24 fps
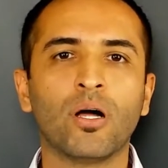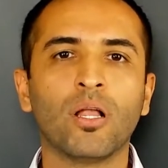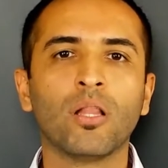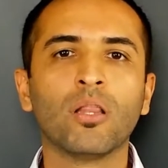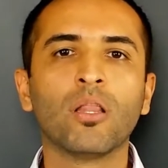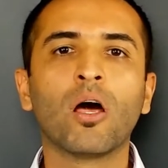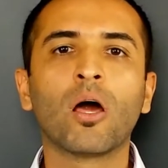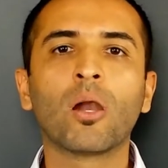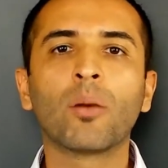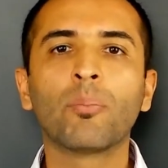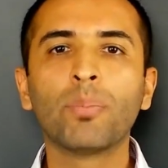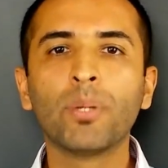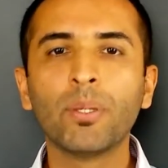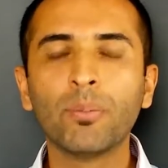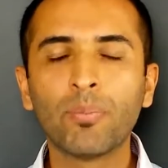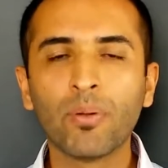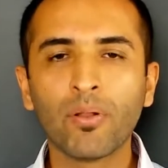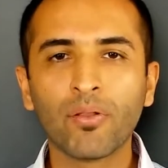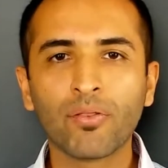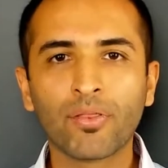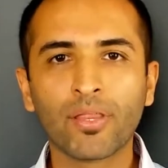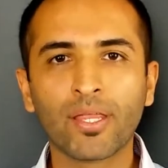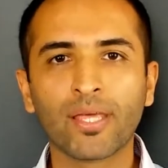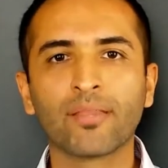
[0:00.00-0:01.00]
A lot of
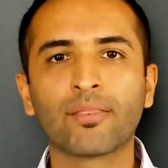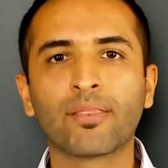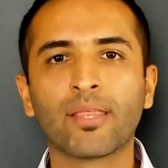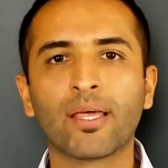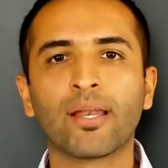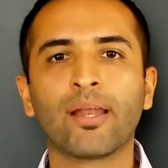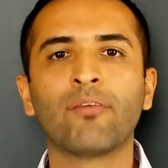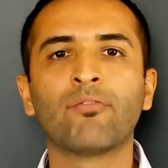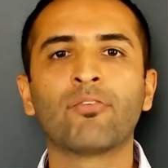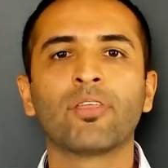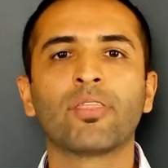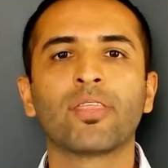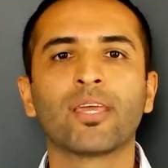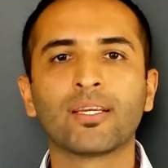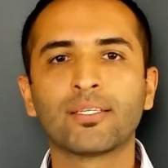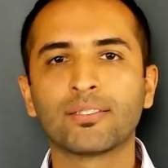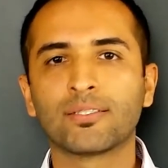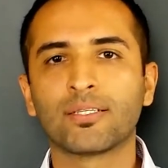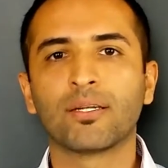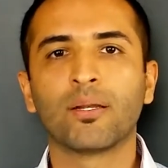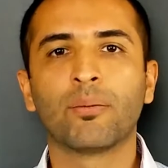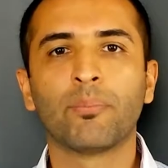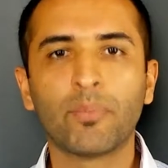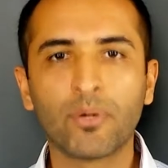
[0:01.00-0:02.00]
people think that everything
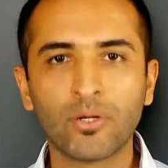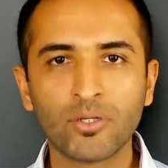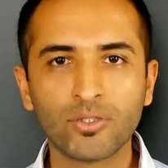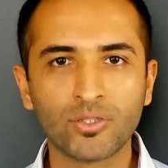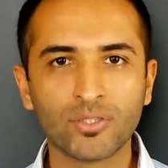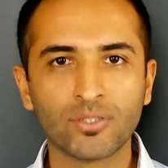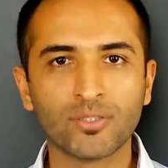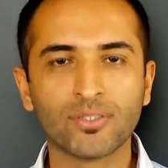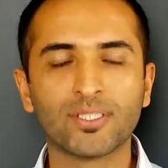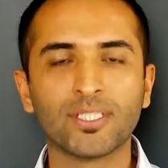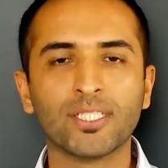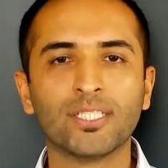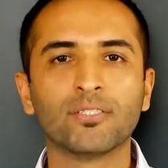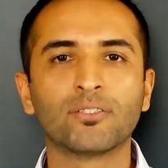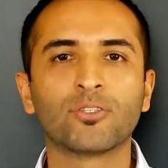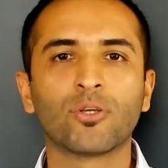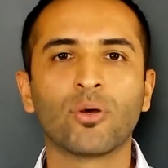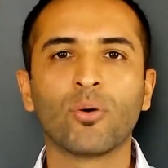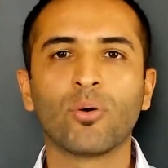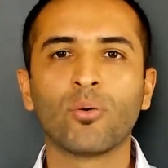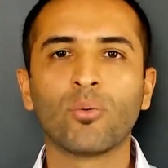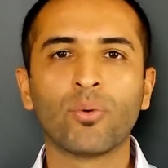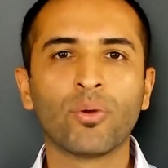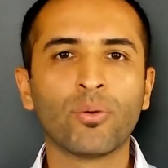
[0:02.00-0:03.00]
is an emergency,
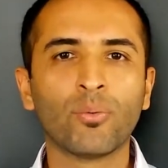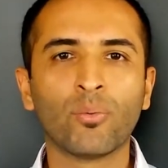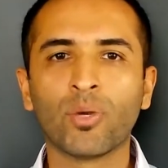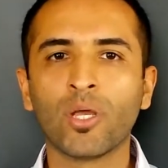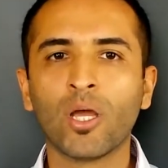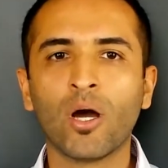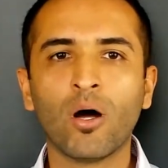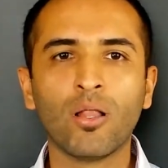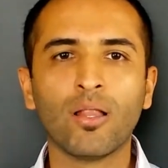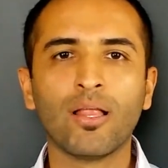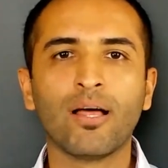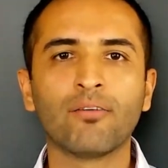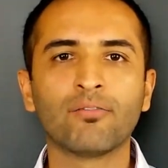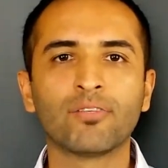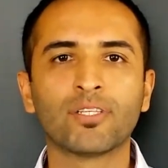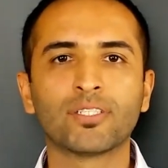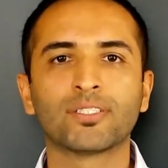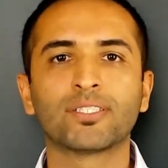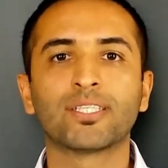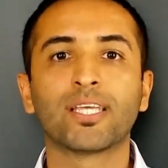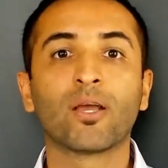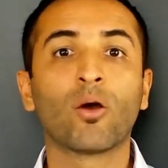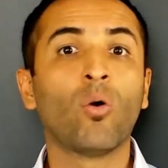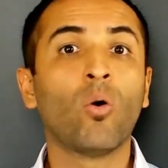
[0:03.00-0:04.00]
so we all have
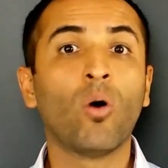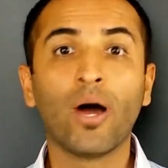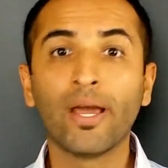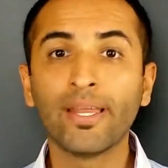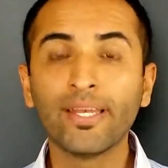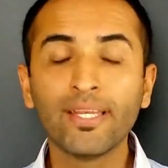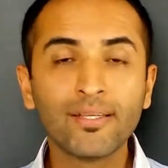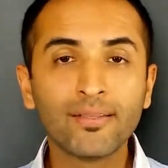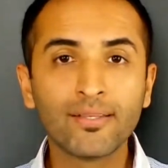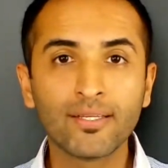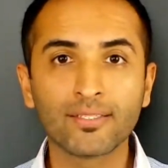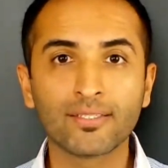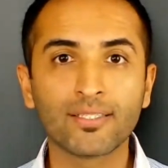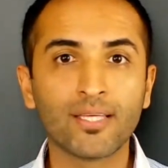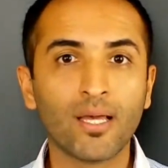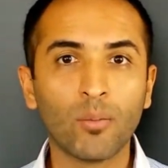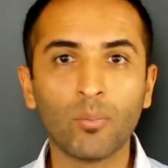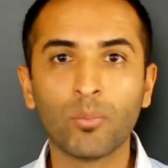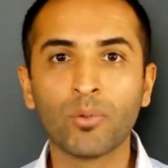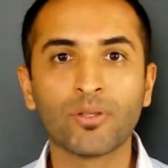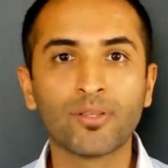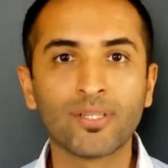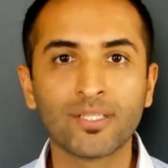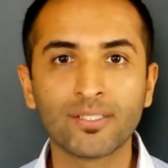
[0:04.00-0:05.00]
this thing, oh, I need this
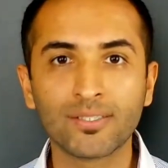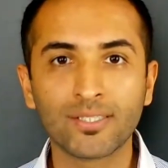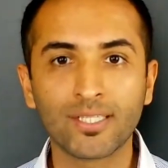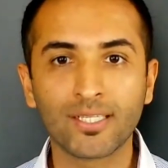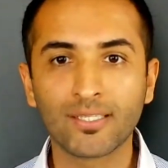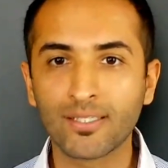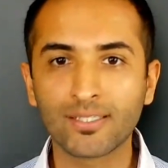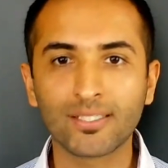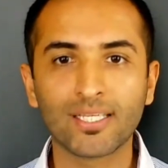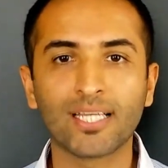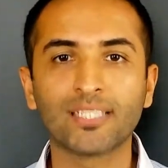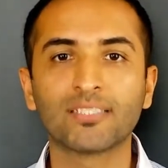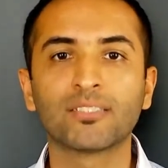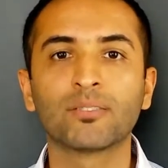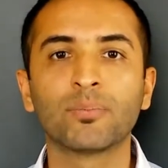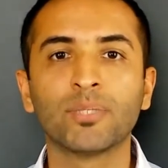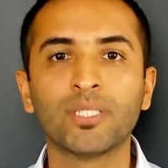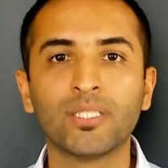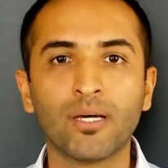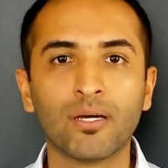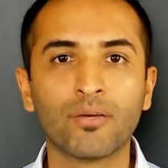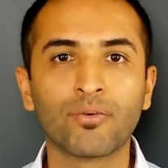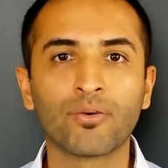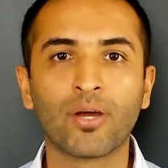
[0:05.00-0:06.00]
help with this thing, this has to
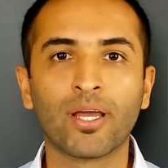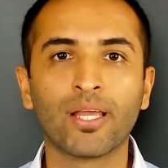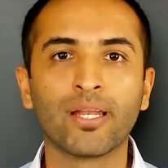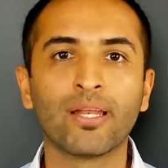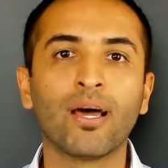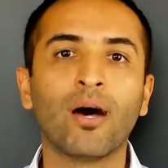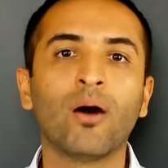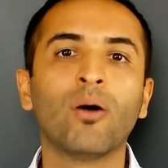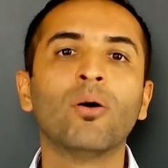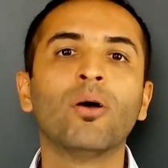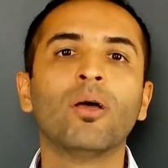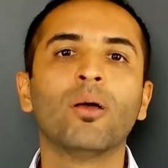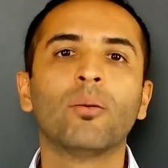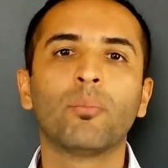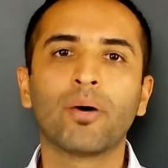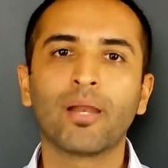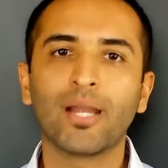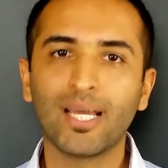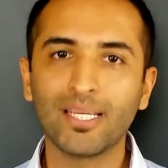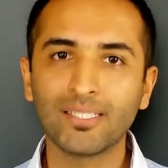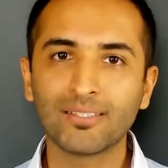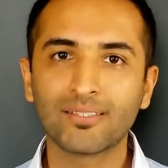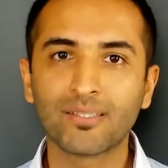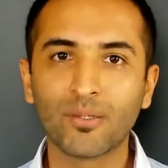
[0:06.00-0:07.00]
be done right now.
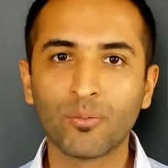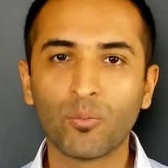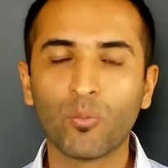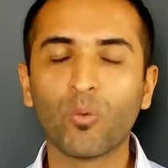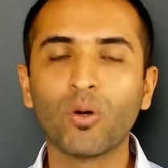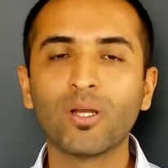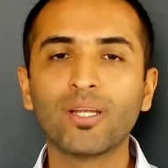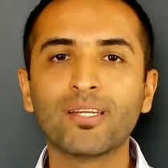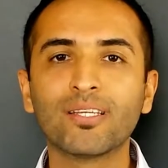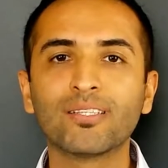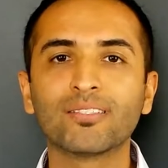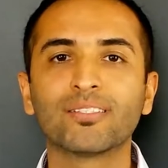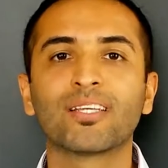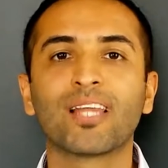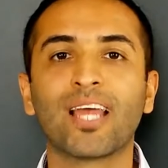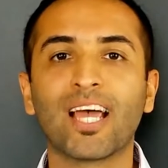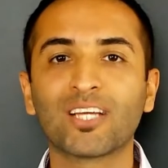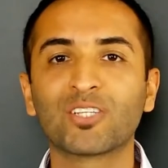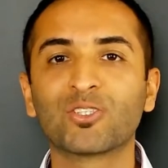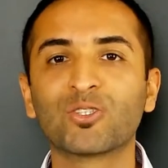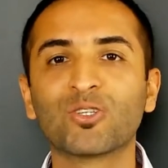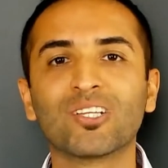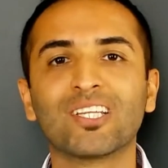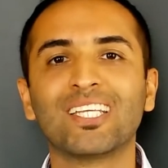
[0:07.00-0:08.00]
But ask them, when does it
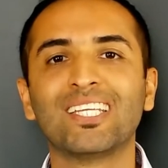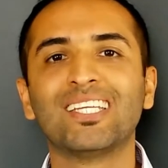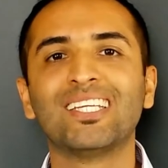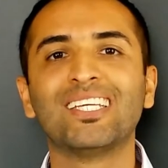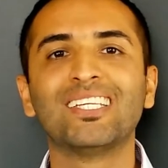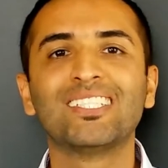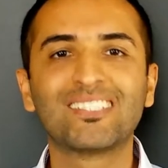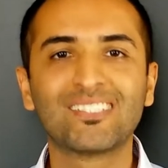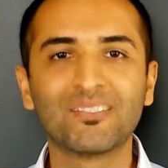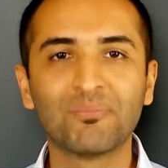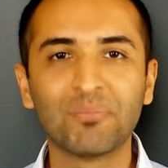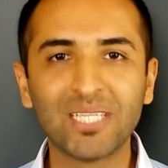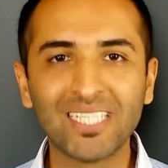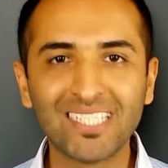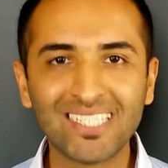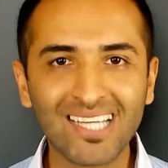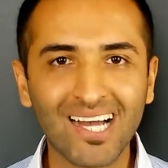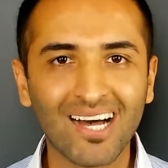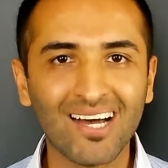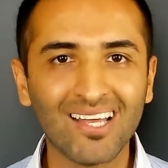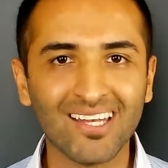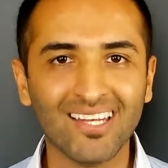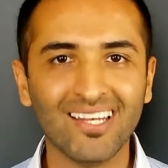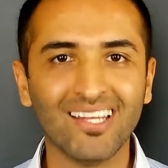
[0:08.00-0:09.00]
actually need to be
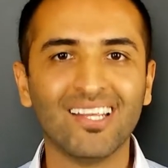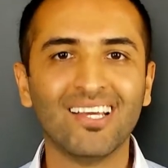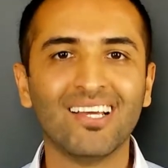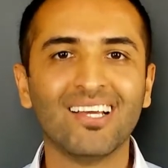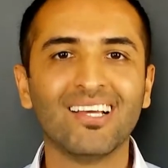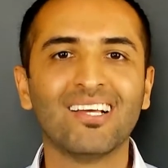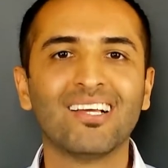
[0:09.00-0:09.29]
done?